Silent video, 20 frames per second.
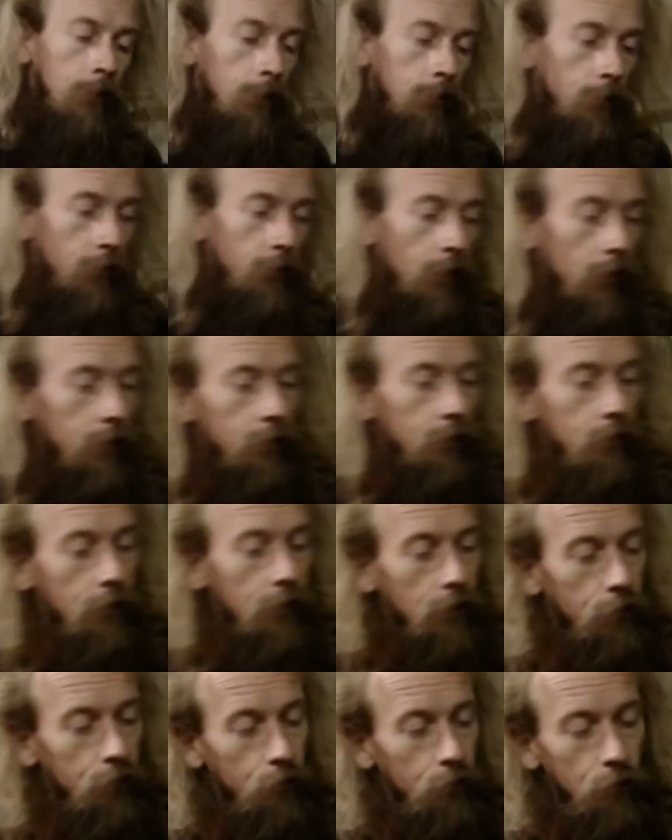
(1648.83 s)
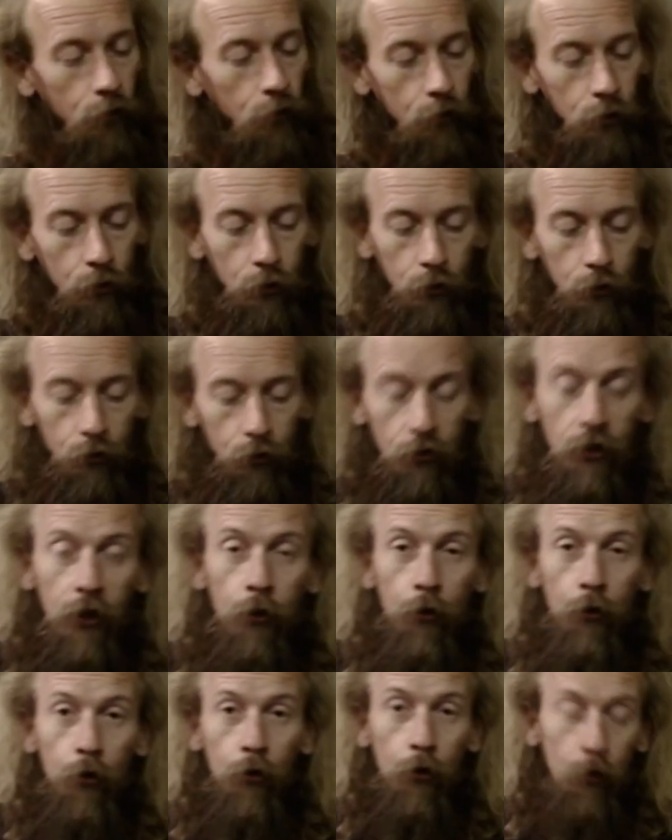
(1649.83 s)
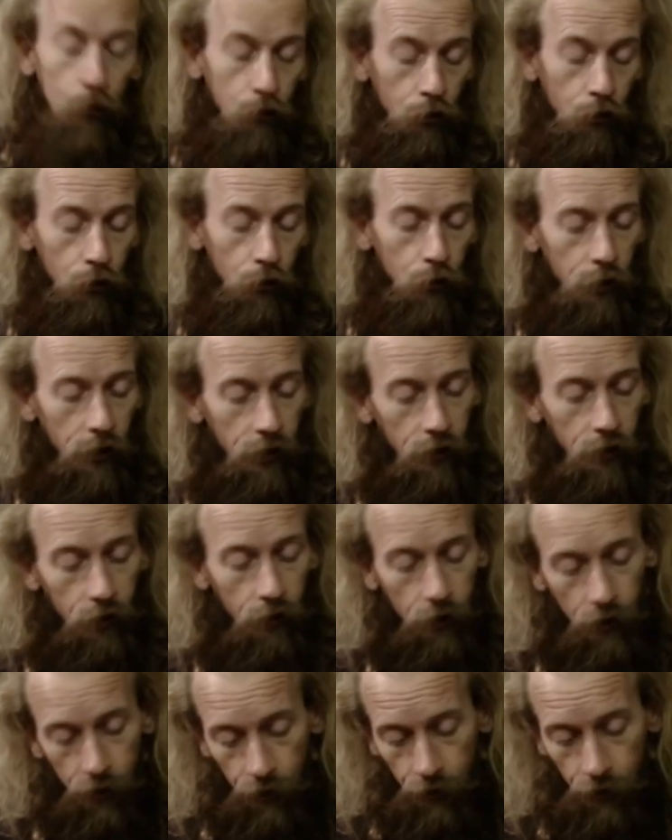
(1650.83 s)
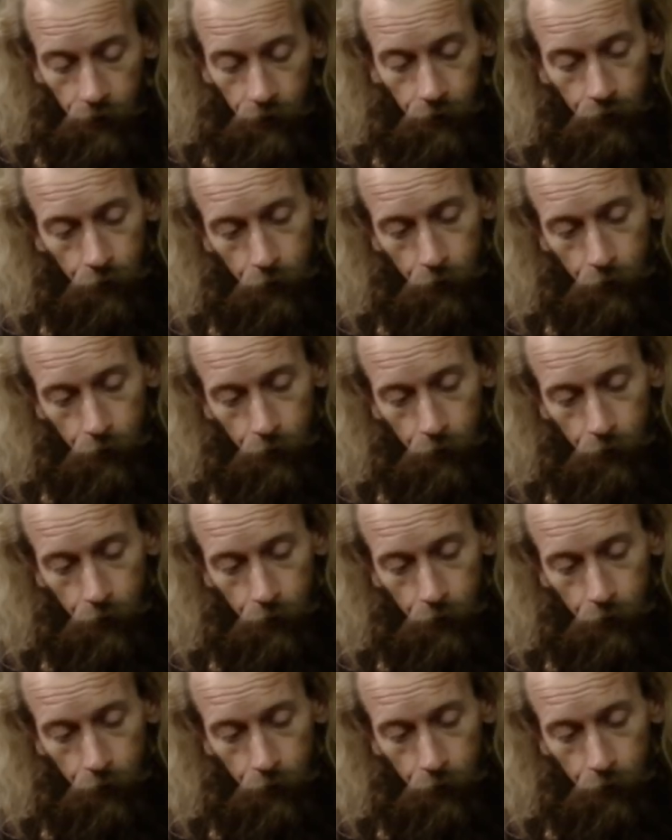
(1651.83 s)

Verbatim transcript: Zach says you, you tune you tune in uh, for